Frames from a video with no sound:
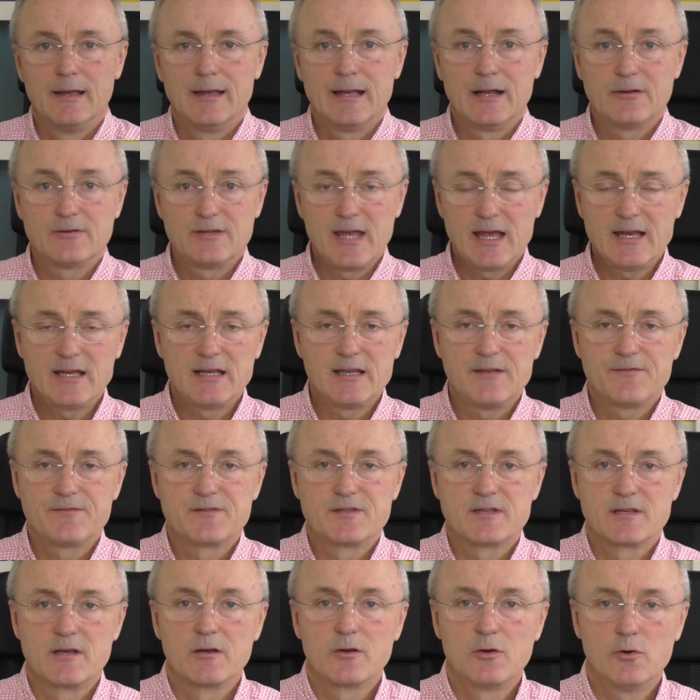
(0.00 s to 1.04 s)
Now,
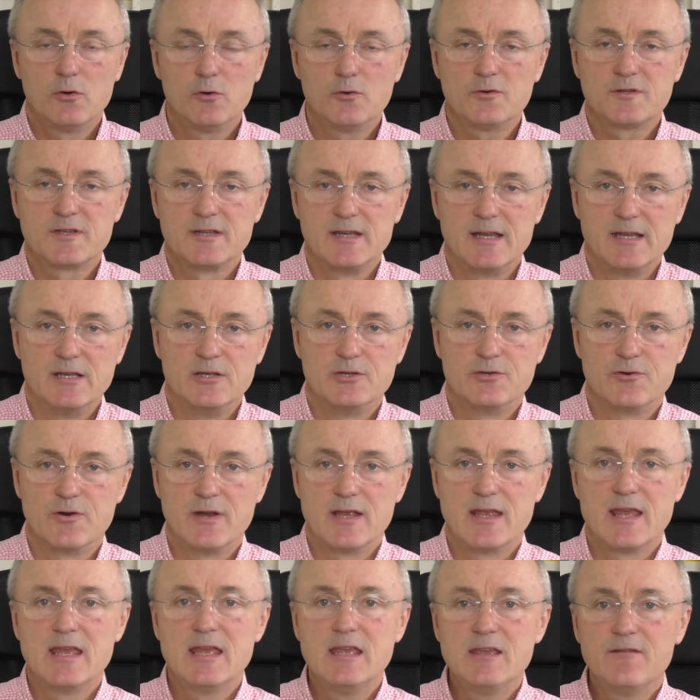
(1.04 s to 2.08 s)
deadlifts can cause an
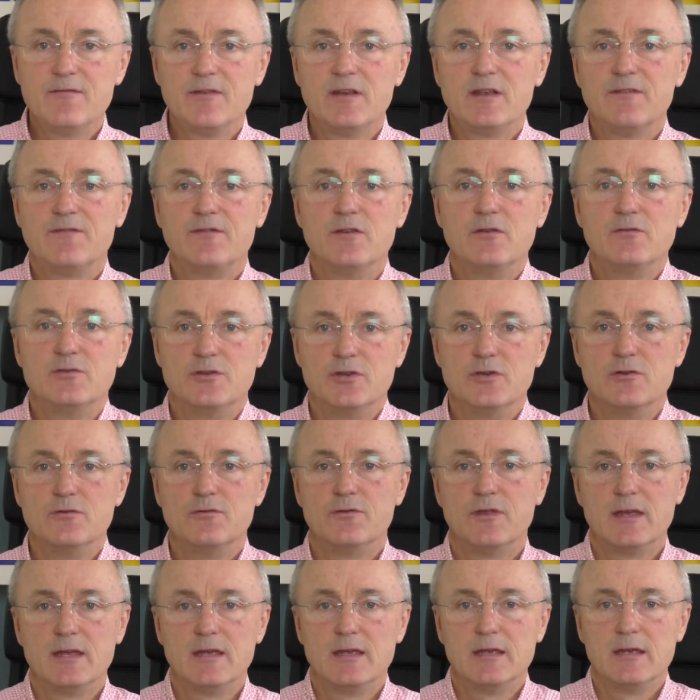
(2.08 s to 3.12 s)
injury even if you do
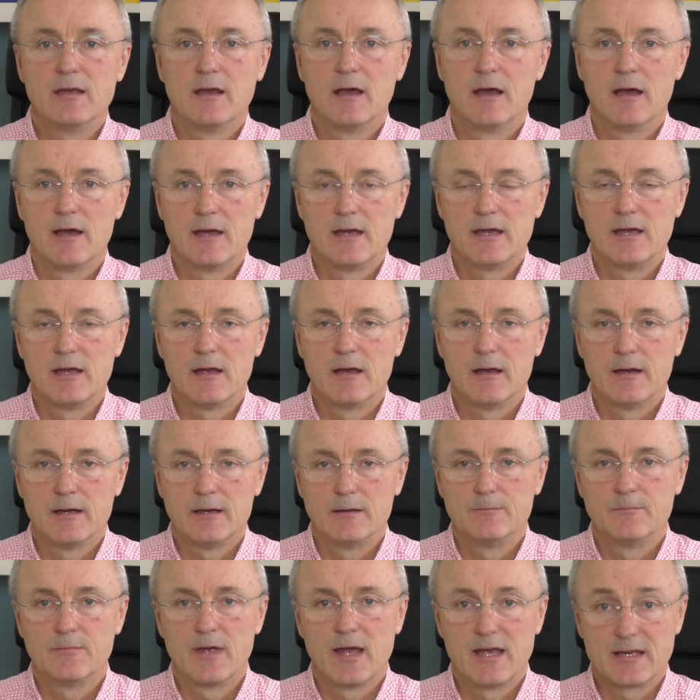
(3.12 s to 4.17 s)
the
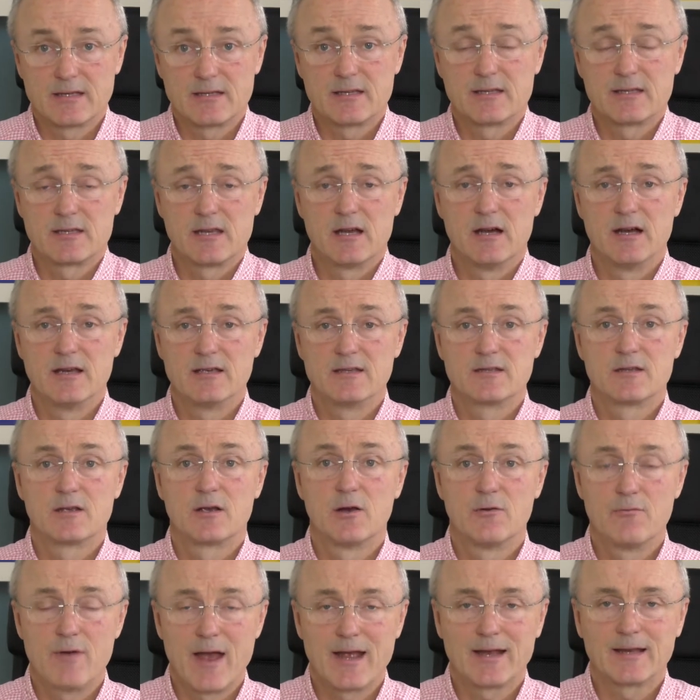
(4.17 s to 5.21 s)
exercise
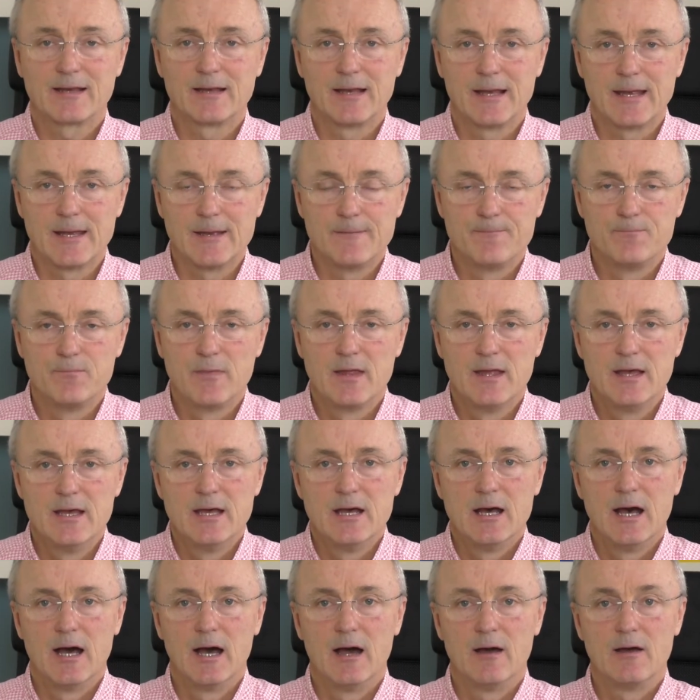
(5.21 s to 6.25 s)
correctly.
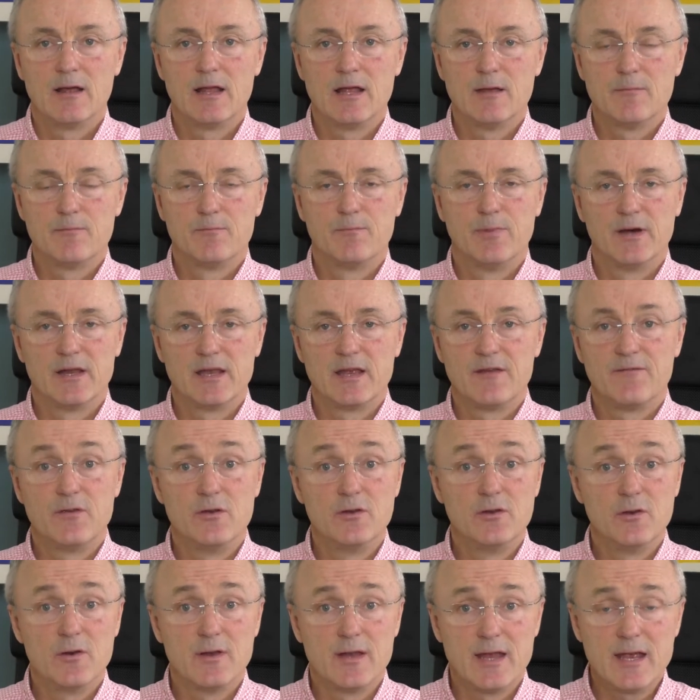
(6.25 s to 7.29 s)
But if
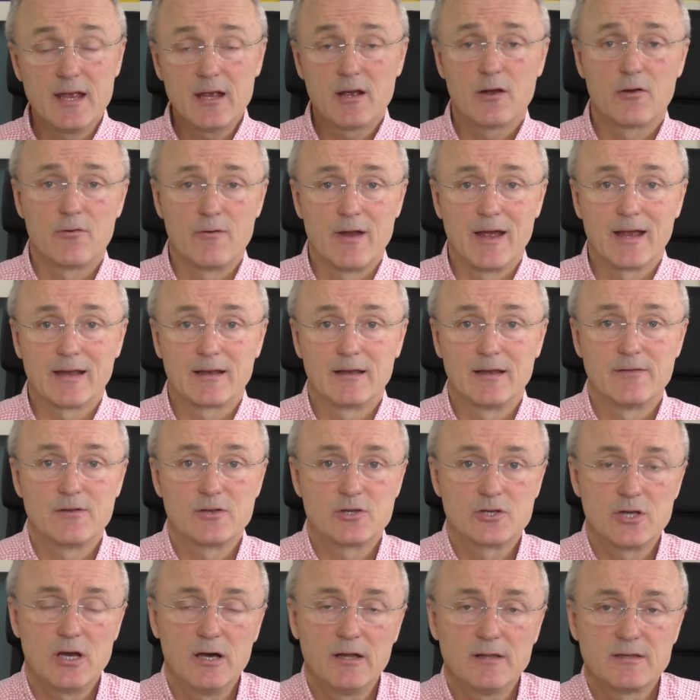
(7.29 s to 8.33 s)
you do it incorrectly, the
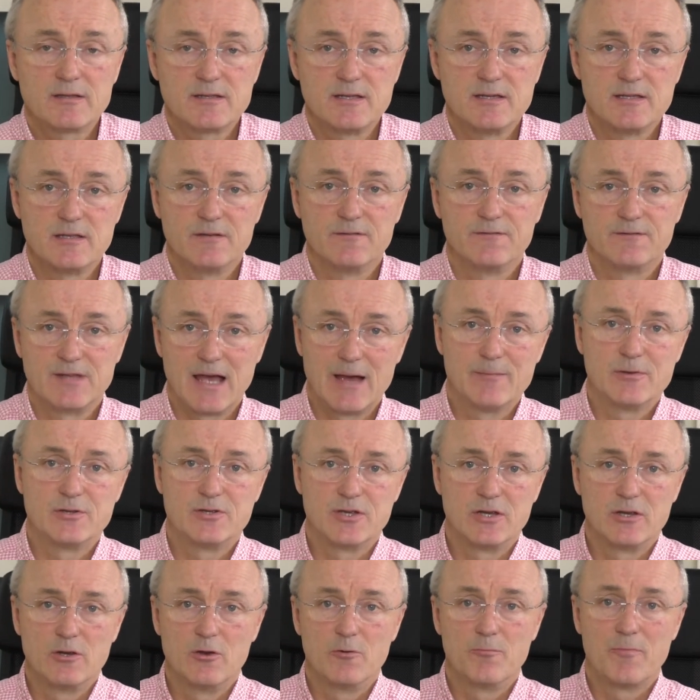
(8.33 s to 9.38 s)
chances of
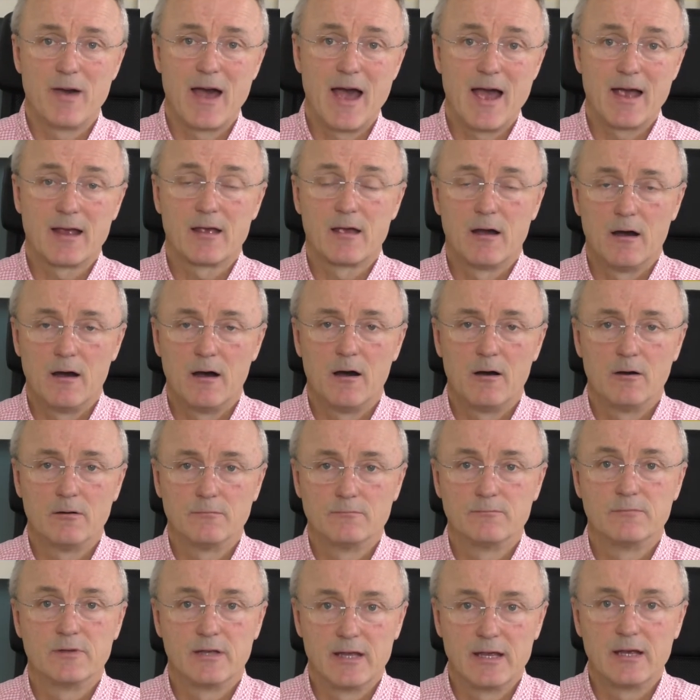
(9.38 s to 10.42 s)
damaging your back
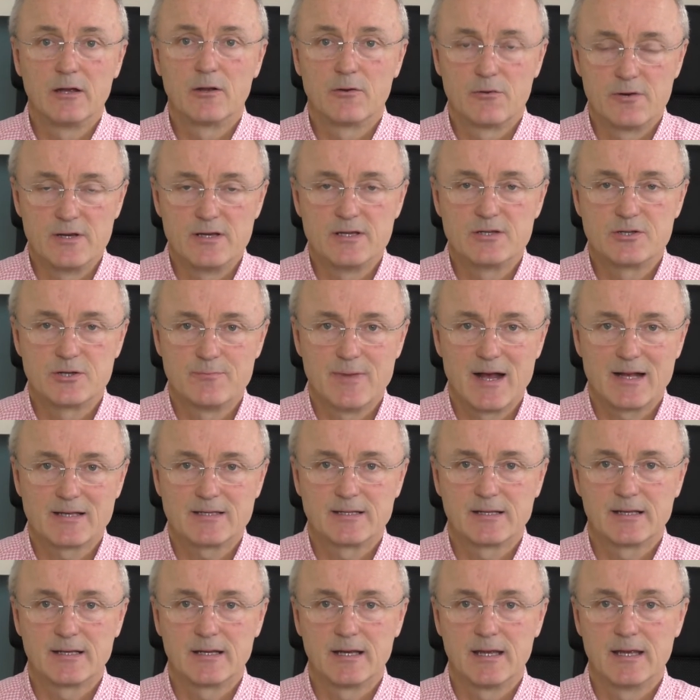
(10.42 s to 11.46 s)
are increased
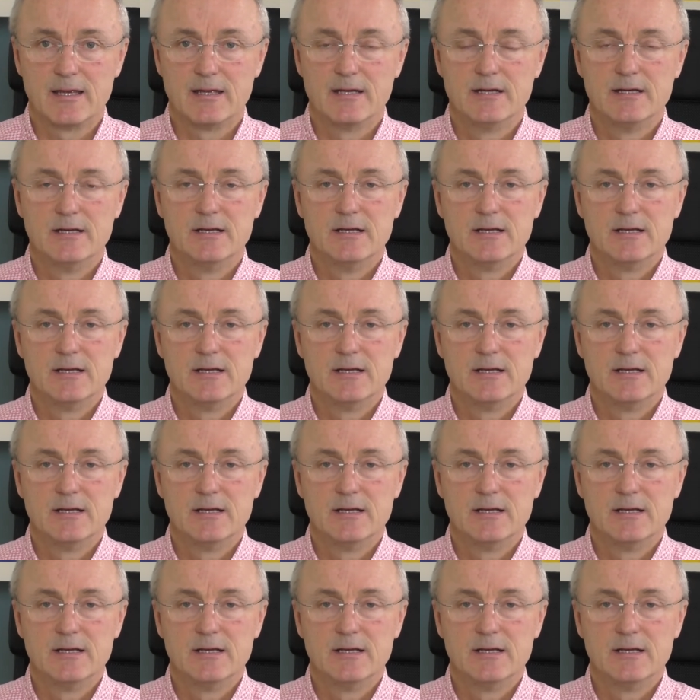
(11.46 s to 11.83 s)
dramatically.